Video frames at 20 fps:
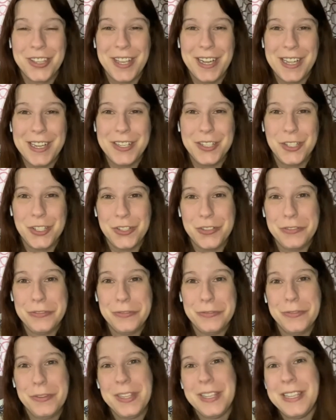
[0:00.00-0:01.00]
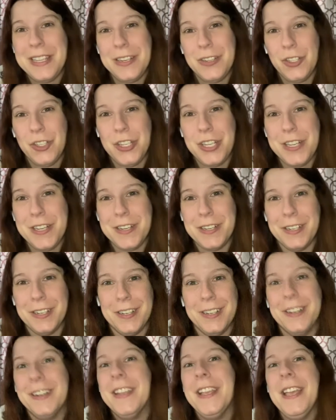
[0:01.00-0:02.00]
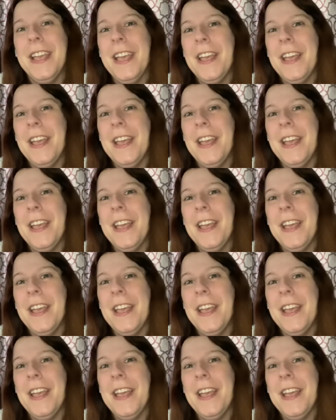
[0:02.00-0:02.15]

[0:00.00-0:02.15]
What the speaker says: that I do each year